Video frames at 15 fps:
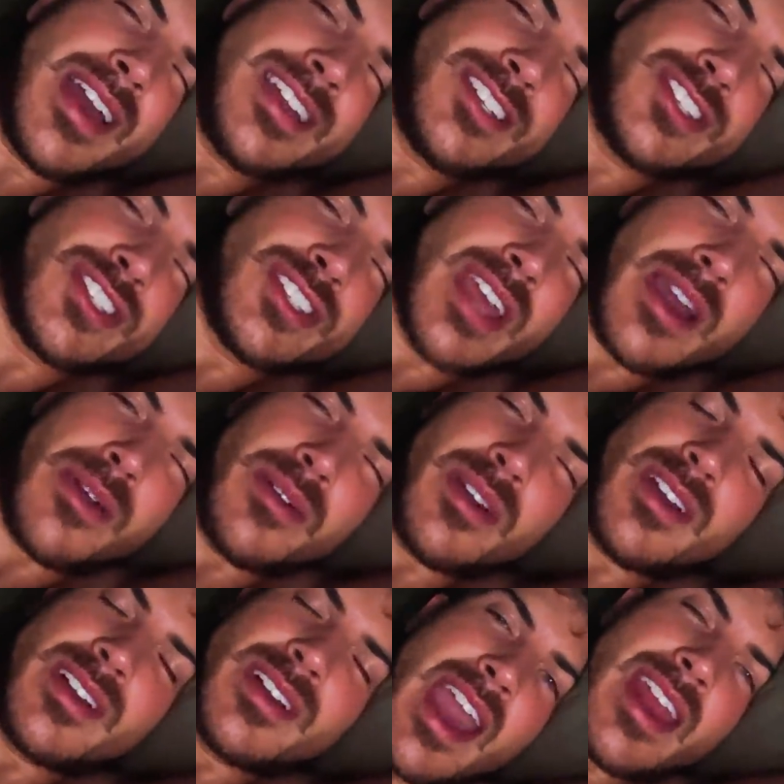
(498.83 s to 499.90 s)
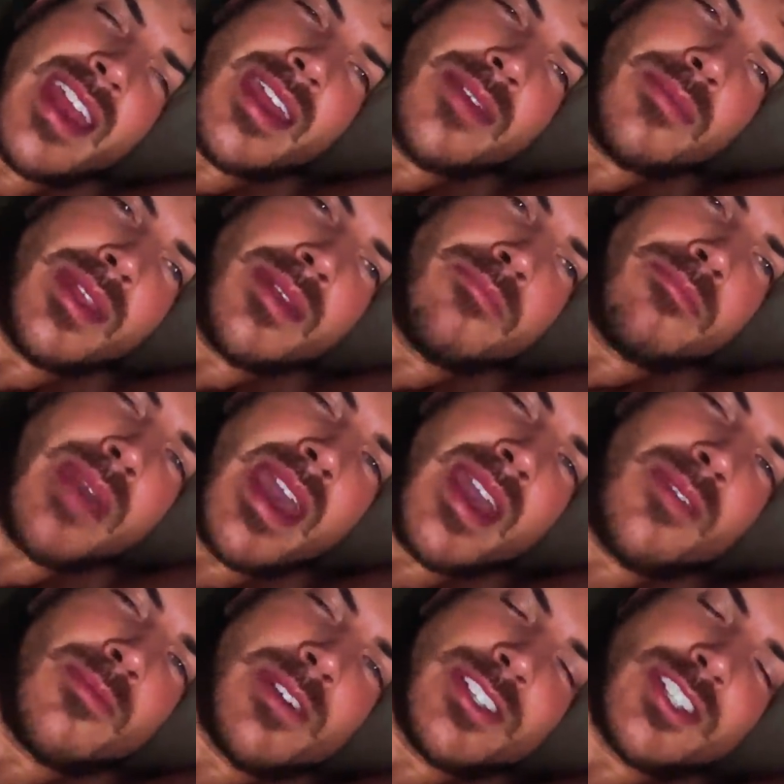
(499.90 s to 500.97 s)
I showered. I'm in
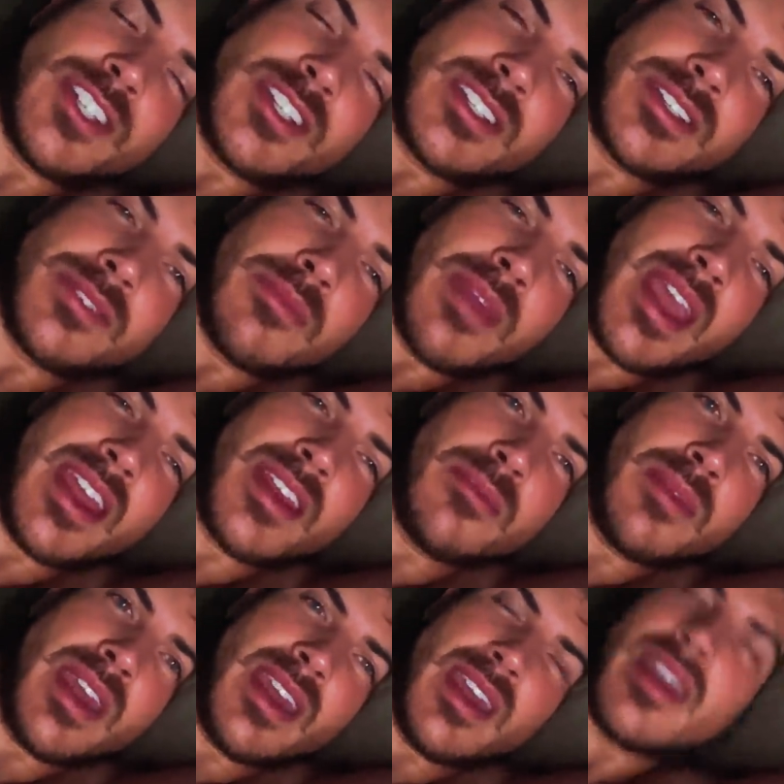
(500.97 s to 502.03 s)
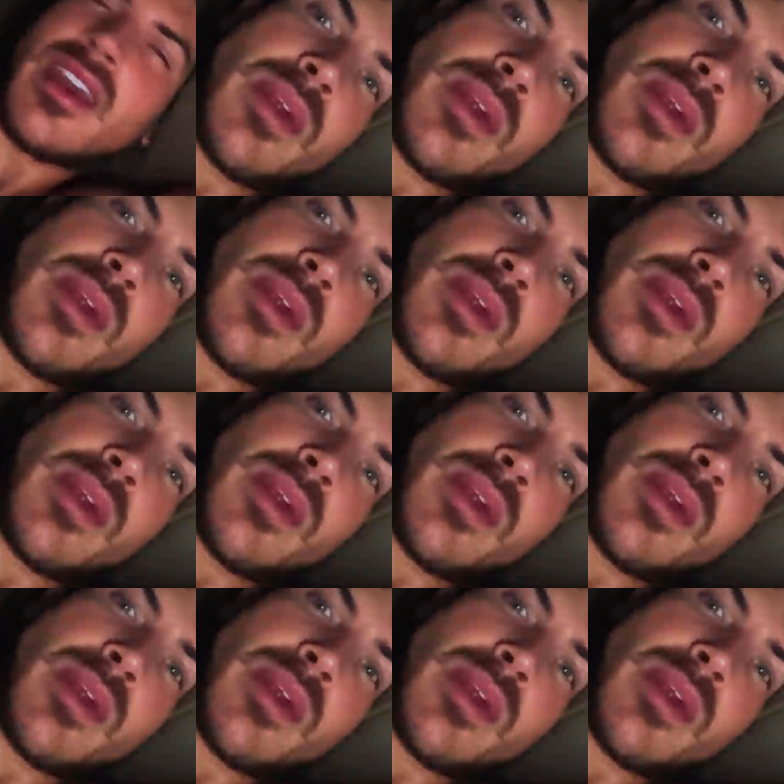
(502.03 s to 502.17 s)
bed watching some anime.